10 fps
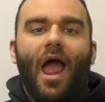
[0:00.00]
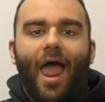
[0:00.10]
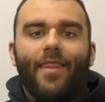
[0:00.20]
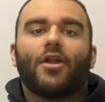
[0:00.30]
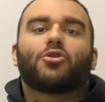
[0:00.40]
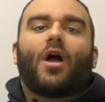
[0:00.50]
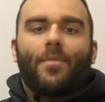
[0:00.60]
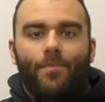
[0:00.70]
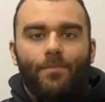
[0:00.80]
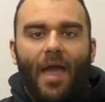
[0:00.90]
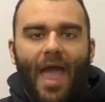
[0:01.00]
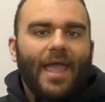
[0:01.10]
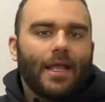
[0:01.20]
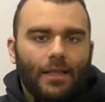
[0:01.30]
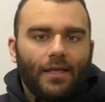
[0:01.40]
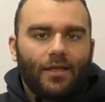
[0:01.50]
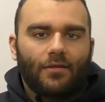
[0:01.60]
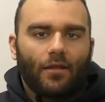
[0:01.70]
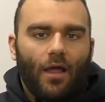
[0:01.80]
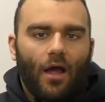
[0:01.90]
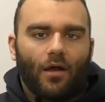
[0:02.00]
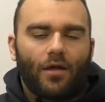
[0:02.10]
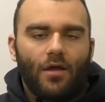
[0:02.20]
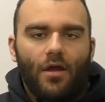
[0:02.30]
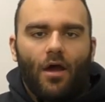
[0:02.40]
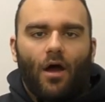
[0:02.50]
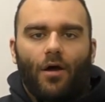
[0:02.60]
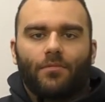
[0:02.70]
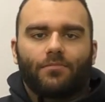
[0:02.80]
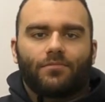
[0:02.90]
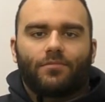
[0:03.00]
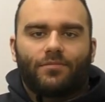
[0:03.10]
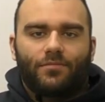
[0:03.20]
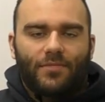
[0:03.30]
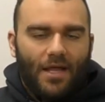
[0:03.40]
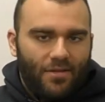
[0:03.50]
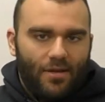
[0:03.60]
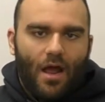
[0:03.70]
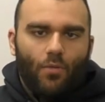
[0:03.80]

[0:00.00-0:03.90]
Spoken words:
and then try hang cleaning the log. That does not